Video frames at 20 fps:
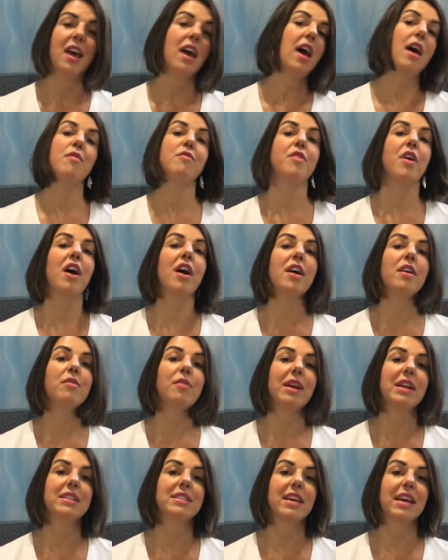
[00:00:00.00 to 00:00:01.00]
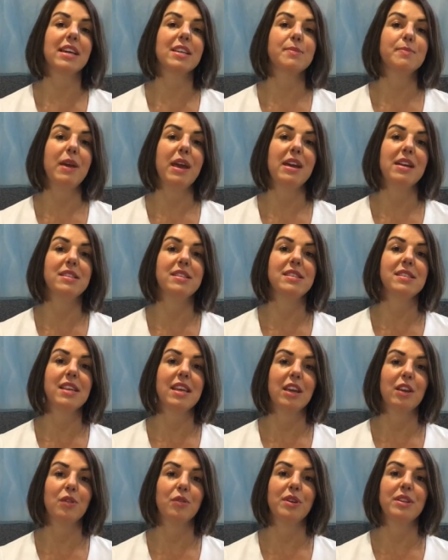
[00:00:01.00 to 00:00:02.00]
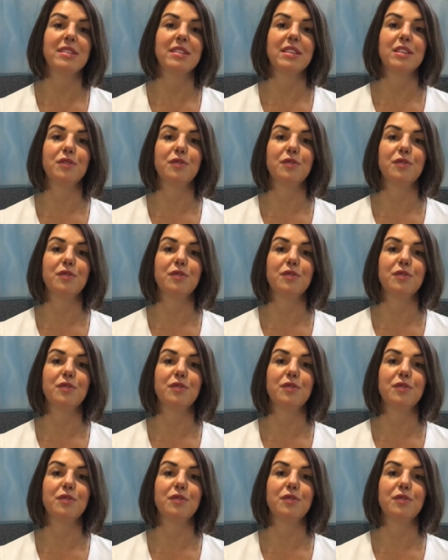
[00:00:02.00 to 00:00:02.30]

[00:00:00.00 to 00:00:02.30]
and for higher rate taxpayers, it's increasing to